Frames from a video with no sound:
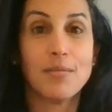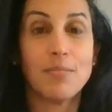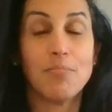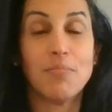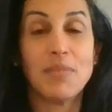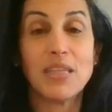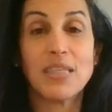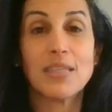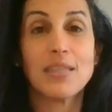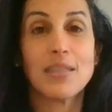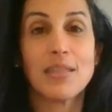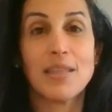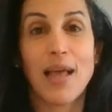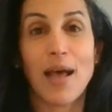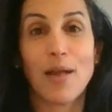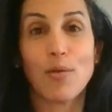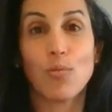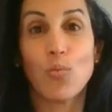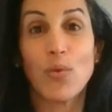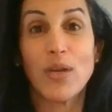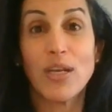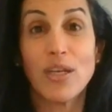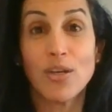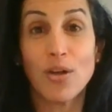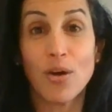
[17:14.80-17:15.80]
missed that
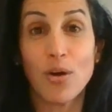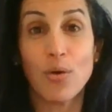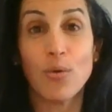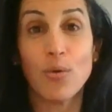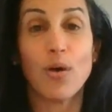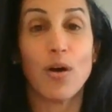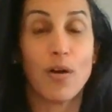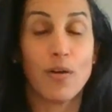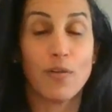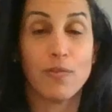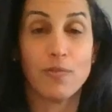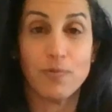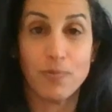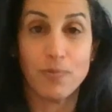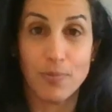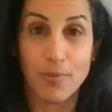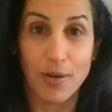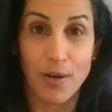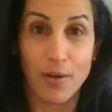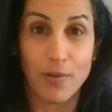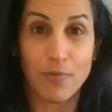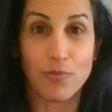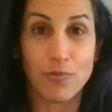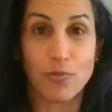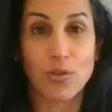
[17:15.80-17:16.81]
window
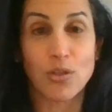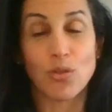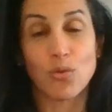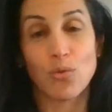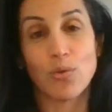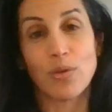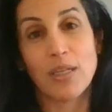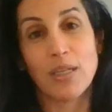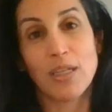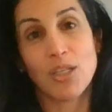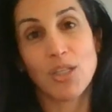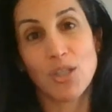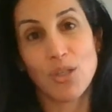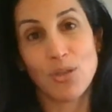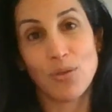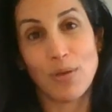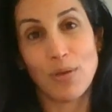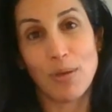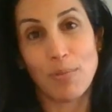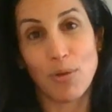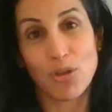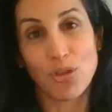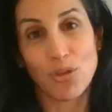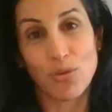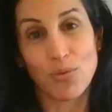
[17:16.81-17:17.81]
of resorting to
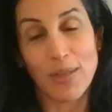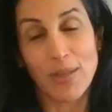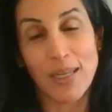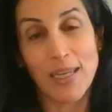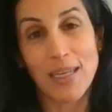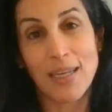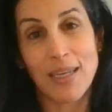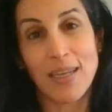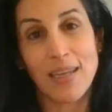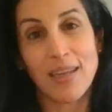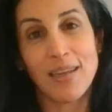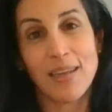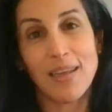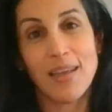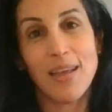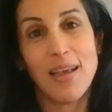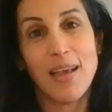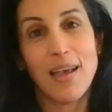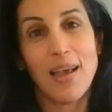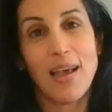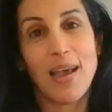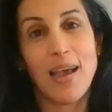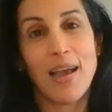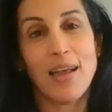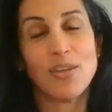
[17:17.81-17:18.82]
emotional eating,
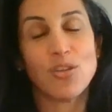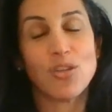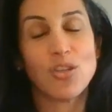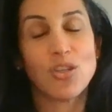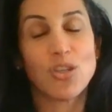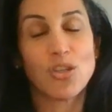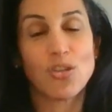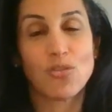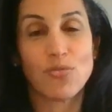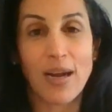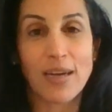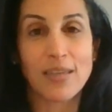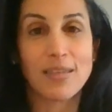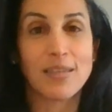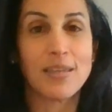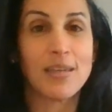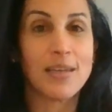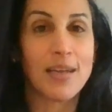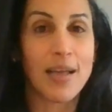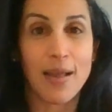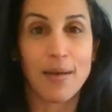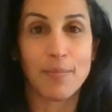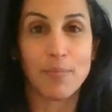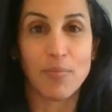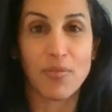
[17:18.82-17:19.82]
and you're distracted,
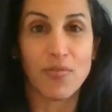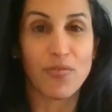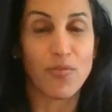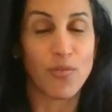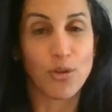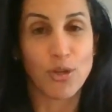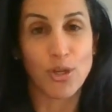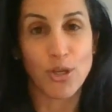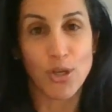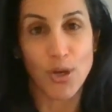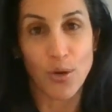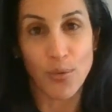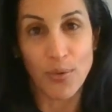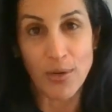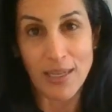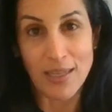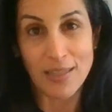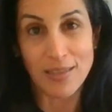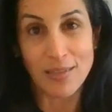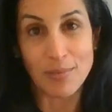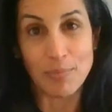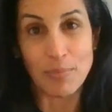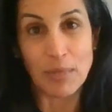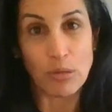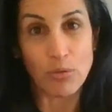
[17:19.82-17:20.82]
and before you know it,
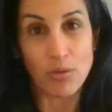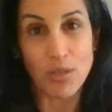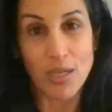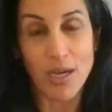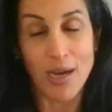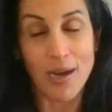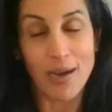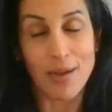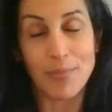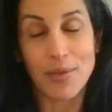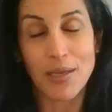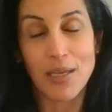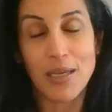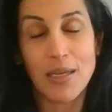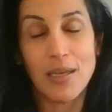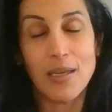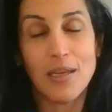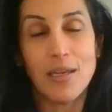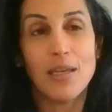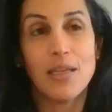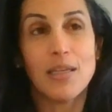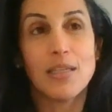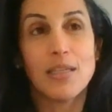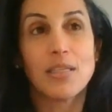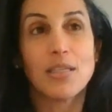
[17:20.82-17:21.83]
it's mealtime.
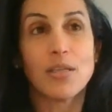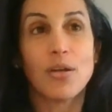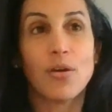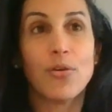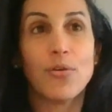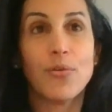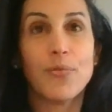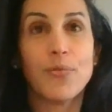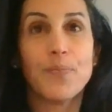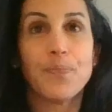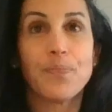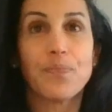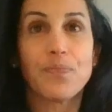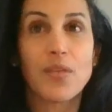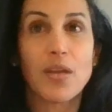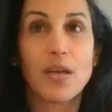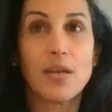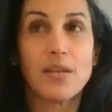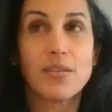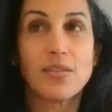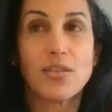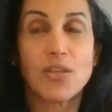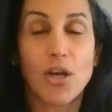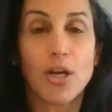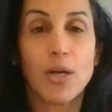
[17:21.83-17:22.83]
So
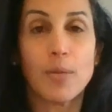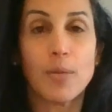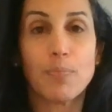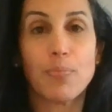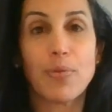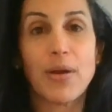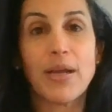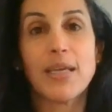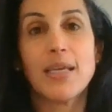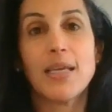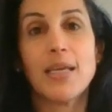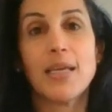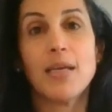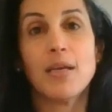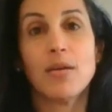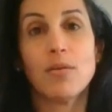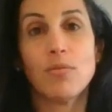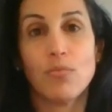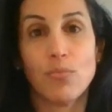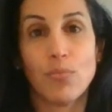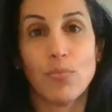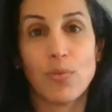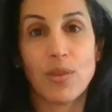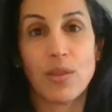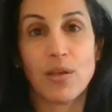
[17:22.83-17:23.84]
circuit breaking
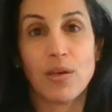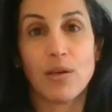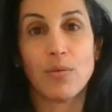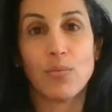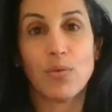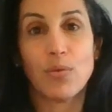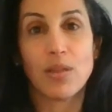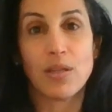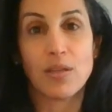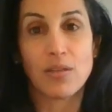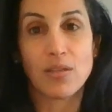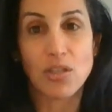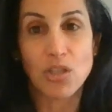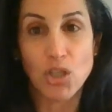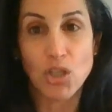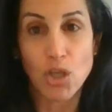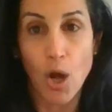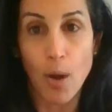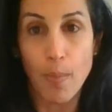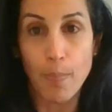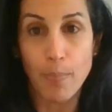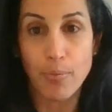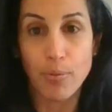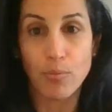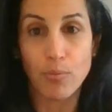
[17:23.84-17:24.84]
with a
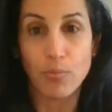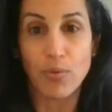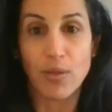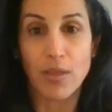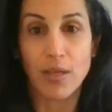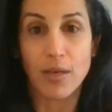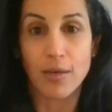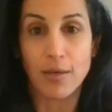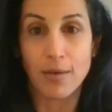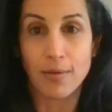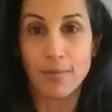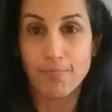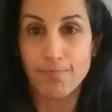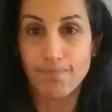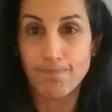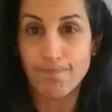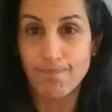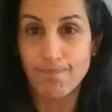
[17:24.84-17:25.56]
stop, with a